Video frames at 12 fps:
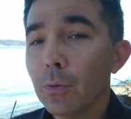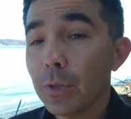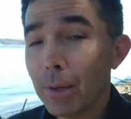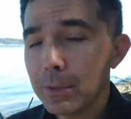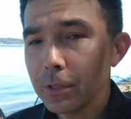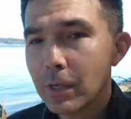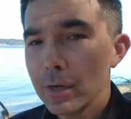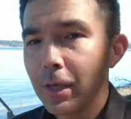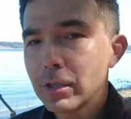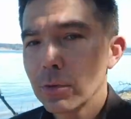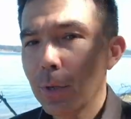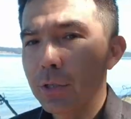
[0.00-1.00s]
With that being said,
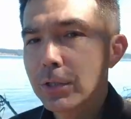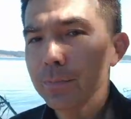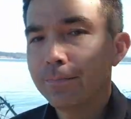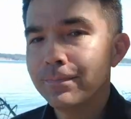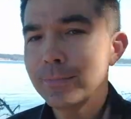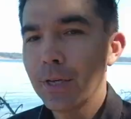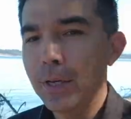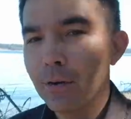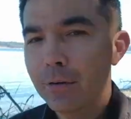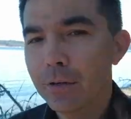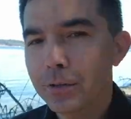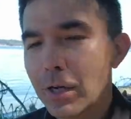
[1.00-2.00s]
thanks so much. Take
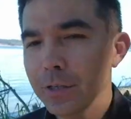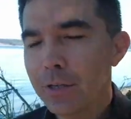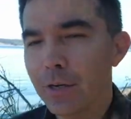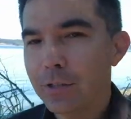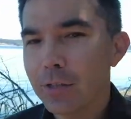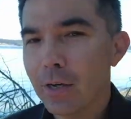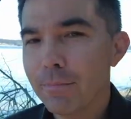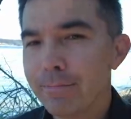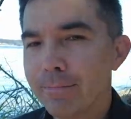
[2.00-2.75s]
care, and I'll talk to you next time.